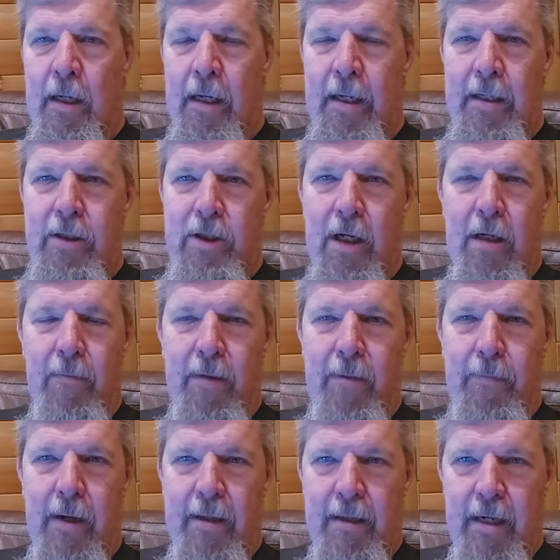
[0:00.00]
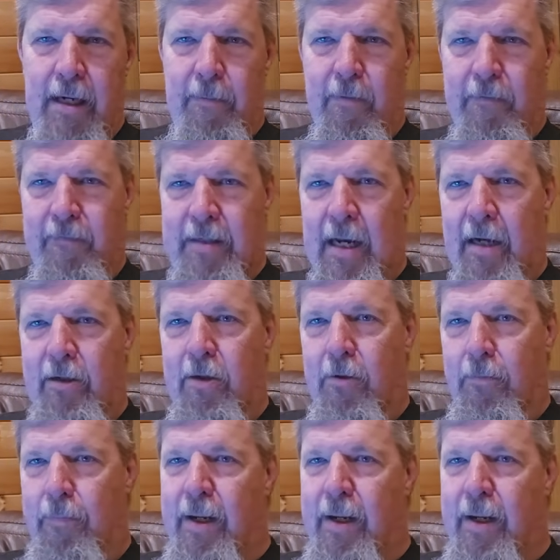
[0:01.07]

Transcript: A gentleman by the name of Dr.